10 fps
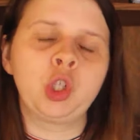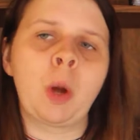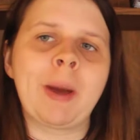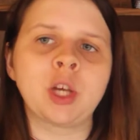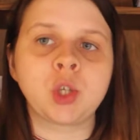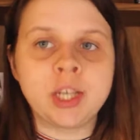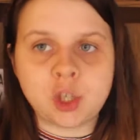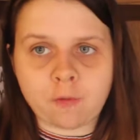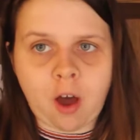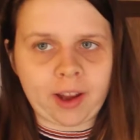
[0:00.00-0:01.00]
as you've got batteries
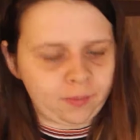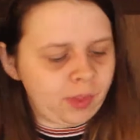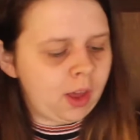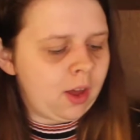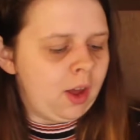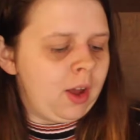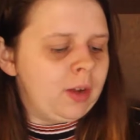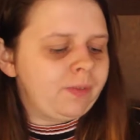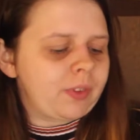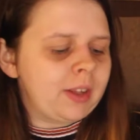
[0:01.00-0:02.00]
you're fine.
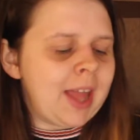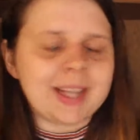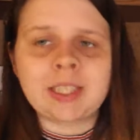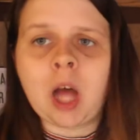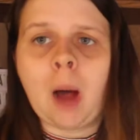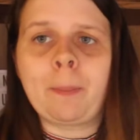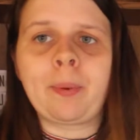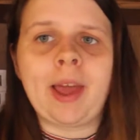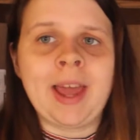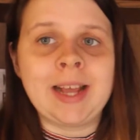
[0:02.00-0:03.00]
Next up
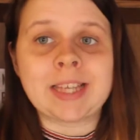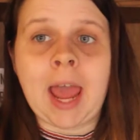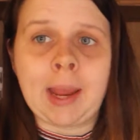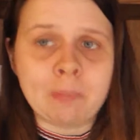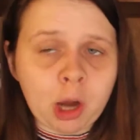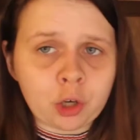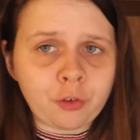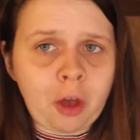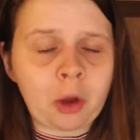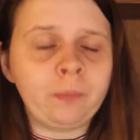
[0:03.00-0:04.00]
is a
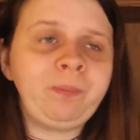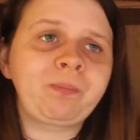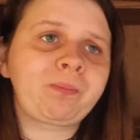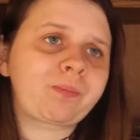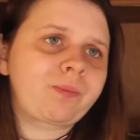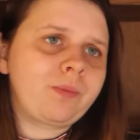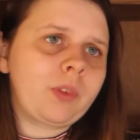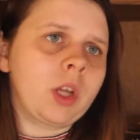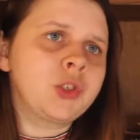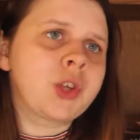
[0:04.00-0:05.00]
microphone.
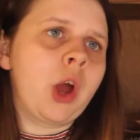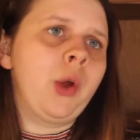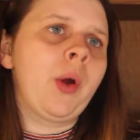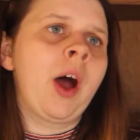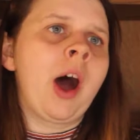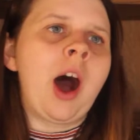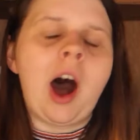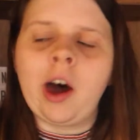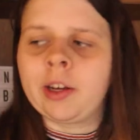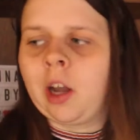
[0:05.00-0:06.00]
So
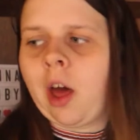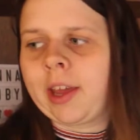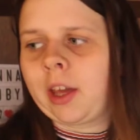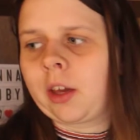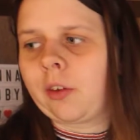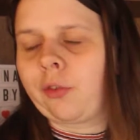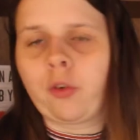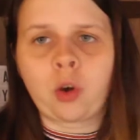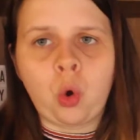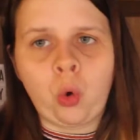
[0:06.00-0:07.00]
unlike
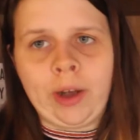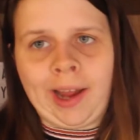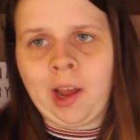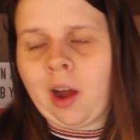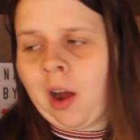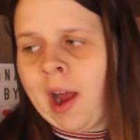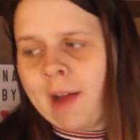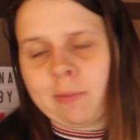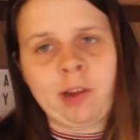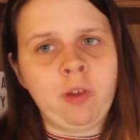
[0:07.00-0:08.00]
for recording, I
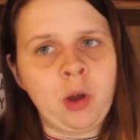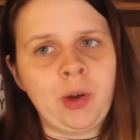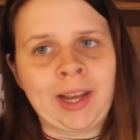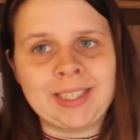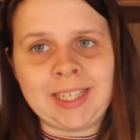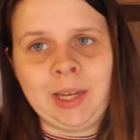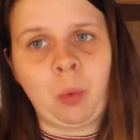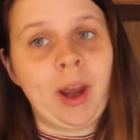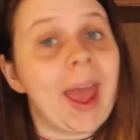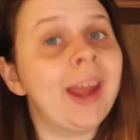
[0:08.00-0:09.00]
have my Rode
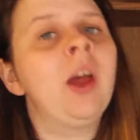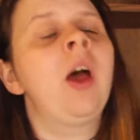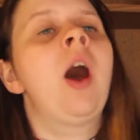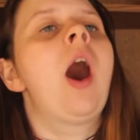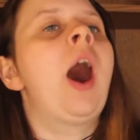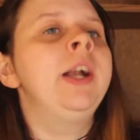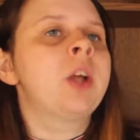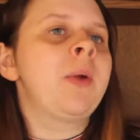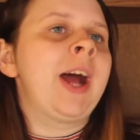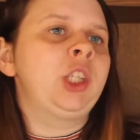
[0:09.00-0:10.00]
NT1A. I
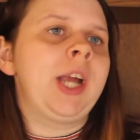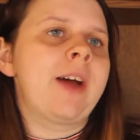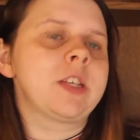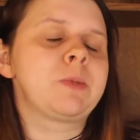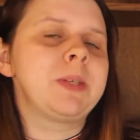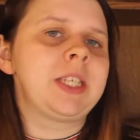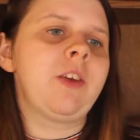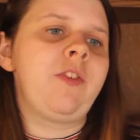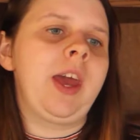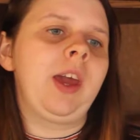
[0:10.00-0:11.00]
don't actually have a
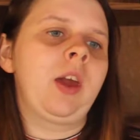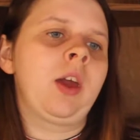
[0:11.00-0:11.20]
specific